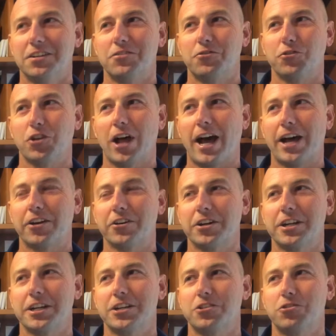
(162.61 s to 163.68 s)

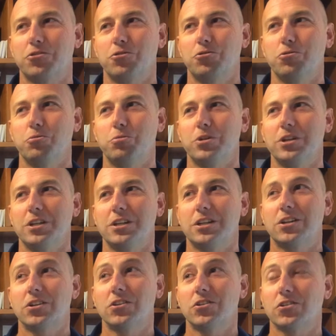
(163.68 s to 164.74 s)
flattering to be
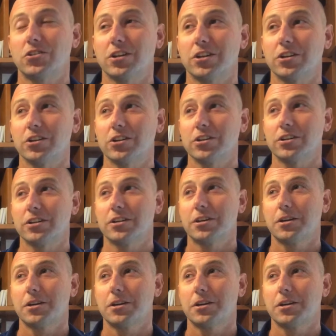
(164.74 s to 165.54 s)
considered